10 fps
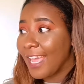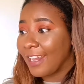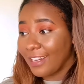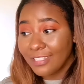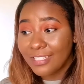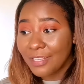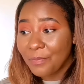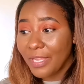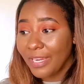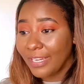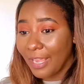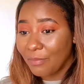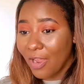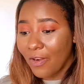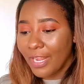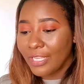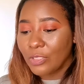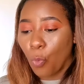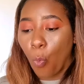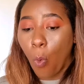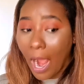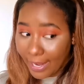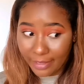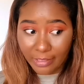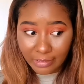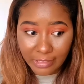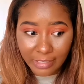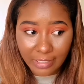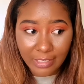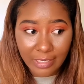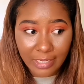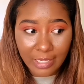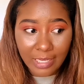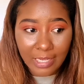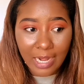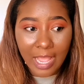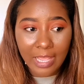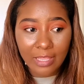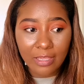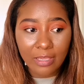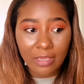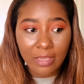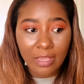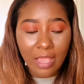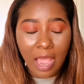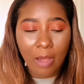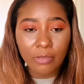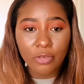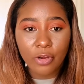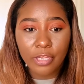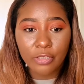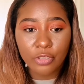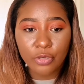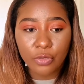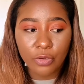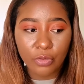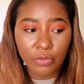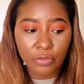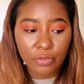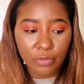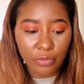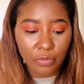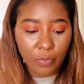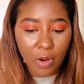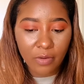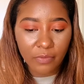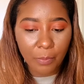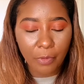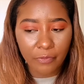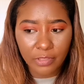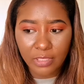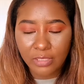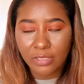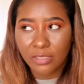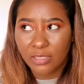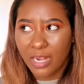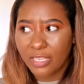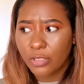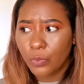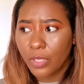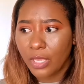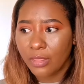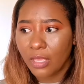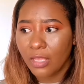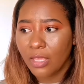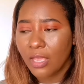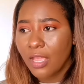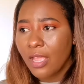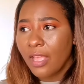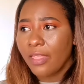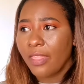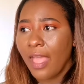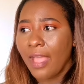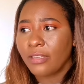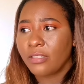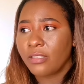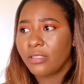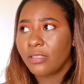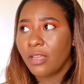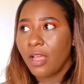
Racism in Cape Town is wild. Like, I was talking to one of the professors last week, I think, that